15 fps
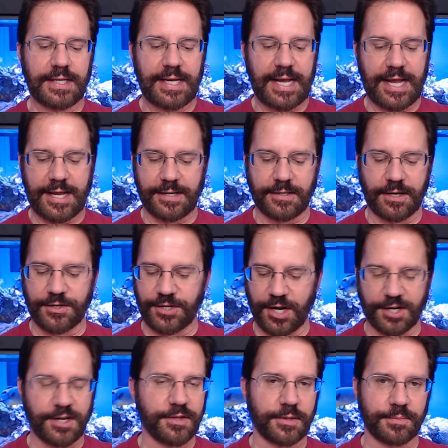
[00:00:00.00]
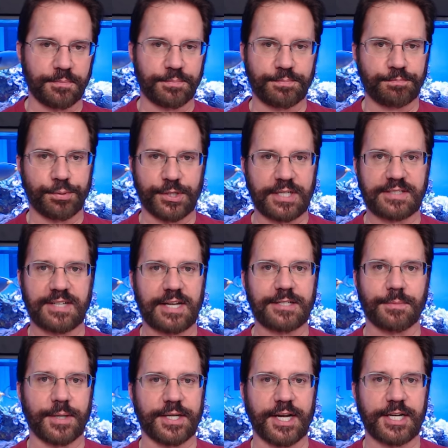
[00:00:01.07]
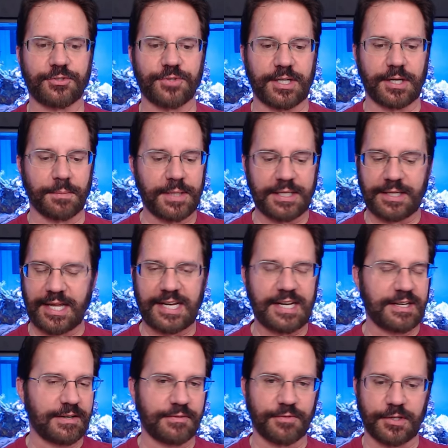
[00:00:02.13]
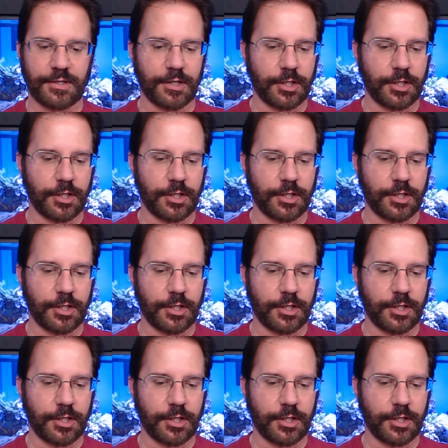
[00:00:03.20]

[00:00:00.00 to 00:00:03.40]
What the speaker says: and none of them put a dent in my nitrate. I mean, they didn't even